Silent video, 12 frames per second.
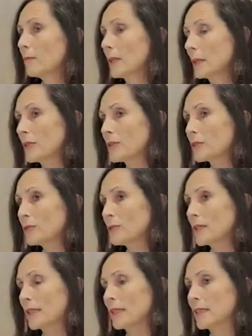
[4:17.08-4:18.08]
Maybe just to
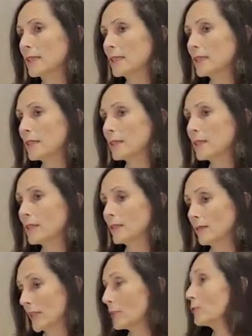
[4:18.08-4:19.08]
say that,
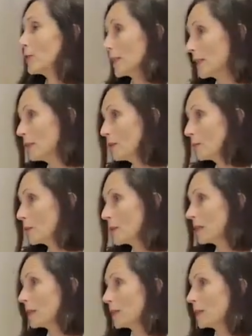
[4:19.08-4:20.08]
in fact, today
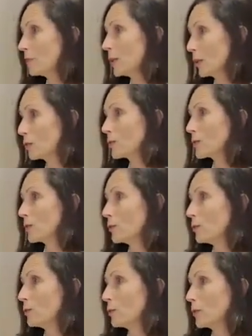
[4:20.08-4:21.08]
we launched a
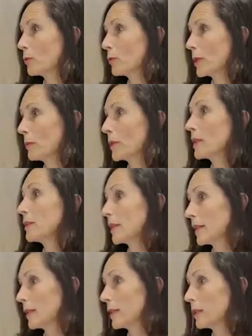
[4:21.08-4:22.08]
new program
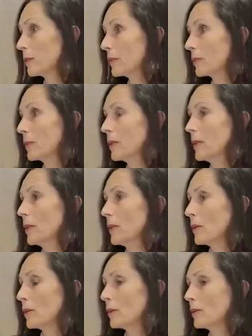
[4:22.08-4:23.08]
exactly on
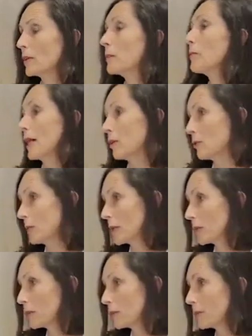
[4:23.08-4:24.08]

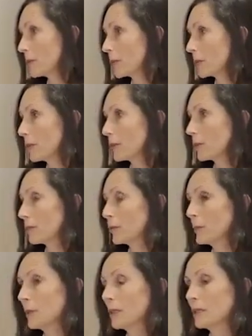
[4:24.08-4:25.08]
empowerment of
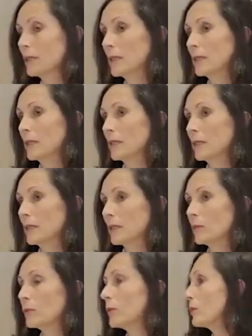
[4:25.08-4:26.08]
women.
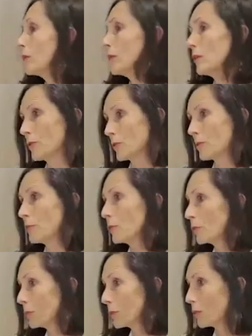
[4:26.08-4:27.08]
We will launch
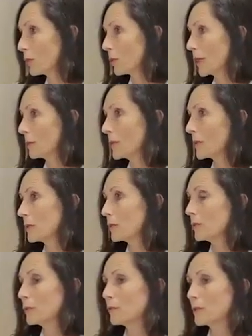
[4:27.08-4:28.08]
more programs in
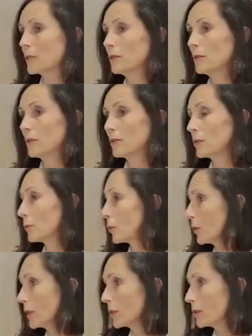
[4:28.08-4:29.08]
the future,
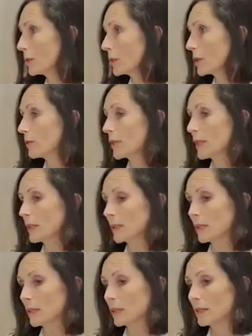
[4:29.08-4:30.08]
support, in fact,
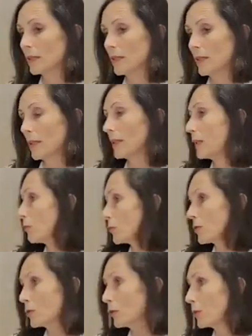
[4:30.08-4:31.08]
and that
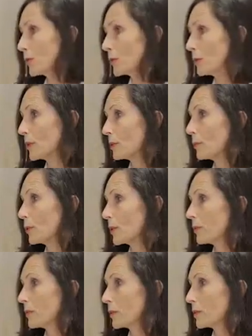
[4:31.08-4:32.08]
should also be
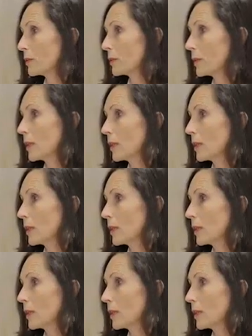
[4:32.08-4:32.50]
support for